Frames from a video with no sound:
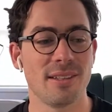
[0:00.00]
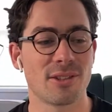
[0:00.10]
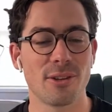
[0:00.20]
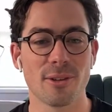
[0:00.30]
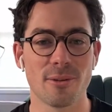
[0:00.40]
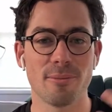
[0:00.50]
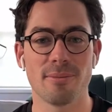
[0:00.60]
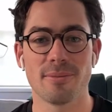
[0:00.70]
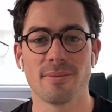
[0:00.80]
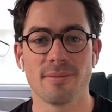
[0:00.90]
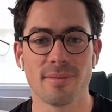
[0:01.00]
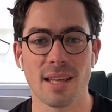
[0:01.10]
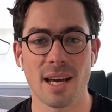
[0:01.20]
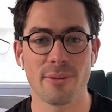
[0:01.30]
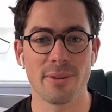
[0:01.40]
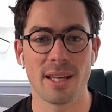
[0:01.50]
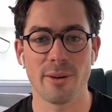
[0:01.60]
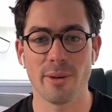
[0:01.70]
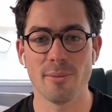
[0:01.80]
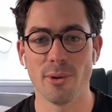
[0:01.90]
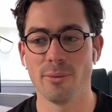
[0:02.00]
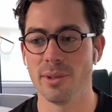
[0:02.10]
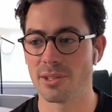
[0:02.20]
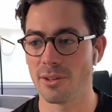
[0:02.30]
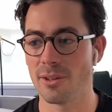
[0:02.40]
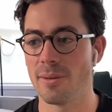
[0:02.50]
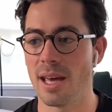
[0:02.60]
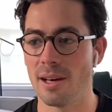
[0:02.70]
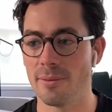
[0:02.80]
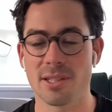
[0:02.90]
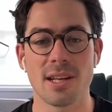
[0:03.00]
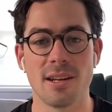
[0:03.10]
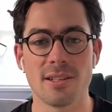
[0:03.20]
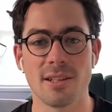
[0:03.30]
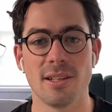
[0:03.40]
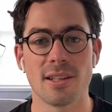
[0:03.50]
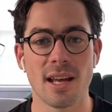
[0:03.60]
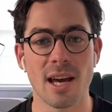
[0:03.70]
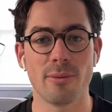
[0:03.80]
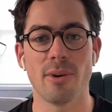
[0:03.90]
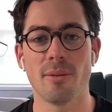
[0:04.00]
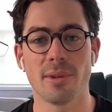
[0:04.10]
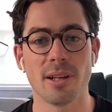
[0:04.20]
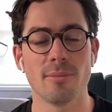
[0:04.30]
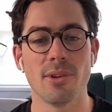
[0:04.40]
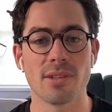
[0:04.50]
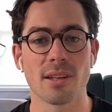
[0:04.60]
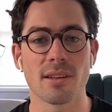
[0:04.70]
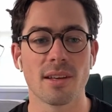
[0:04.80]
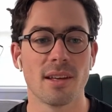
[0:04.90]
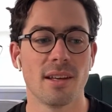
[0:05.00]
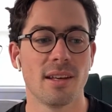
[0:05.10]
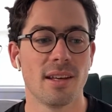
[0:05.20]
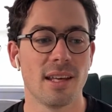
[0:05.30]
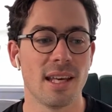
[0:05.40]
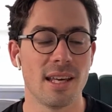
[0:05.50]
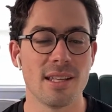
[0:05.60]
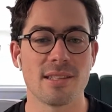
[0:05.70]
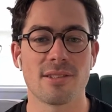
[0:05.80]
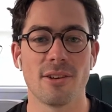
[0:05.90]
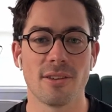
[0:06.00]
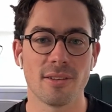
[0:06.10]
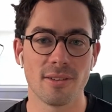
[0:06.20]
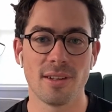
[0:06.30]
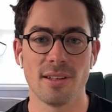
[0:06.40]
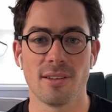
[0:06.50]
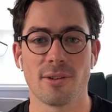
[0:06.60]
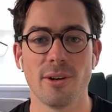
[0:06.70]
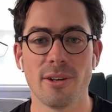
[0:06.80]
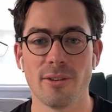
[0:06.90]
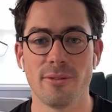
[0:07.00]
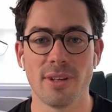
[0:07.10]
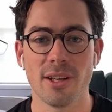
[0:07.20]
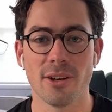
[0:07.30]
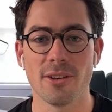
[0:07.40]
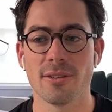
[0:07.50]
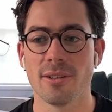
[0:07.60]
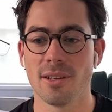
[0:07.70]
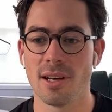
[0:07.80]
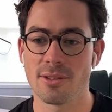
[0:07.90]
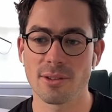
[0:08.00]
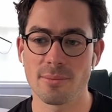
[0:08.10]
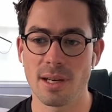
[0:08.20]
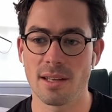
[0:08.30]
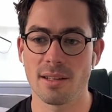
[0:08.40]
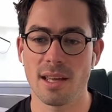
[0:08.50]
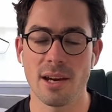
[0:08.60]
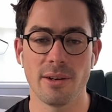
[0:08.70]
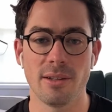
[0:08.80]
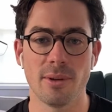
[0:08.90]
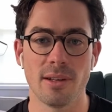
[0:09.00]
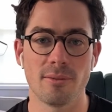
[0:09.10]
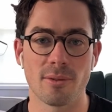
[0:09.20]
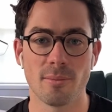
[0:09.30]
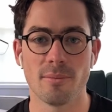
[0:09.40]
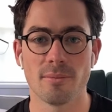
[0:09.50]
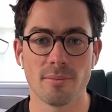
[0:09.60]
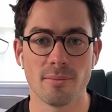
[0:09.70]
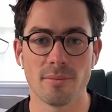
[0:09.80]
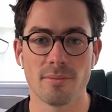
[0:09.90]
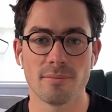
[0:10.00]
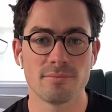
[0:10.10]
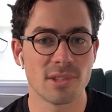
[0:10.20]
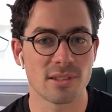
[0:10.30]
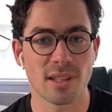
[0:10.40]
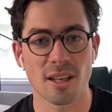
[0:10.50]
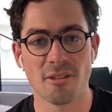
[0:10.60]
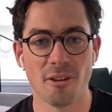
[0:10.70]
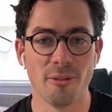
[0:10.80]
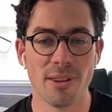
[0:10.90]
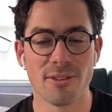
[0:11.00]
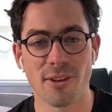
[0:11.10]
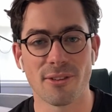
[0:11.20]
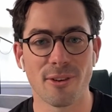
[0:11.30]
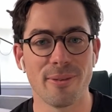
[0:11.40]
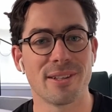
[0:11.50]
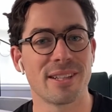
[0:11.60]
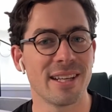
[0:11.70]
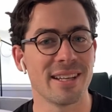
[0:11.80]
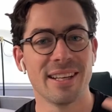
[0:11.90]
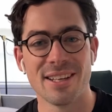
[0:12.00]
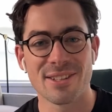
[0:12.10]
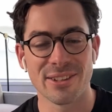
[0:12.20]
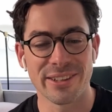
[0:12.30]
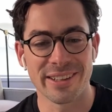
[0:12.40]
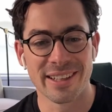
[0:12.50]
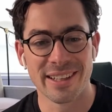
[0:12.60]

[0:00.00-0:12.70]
show them how we move. We show them how much energy you can have while playing music. And so the quote in the video, I talked about how he went from just like, oh, When the Saints Go Marching In, to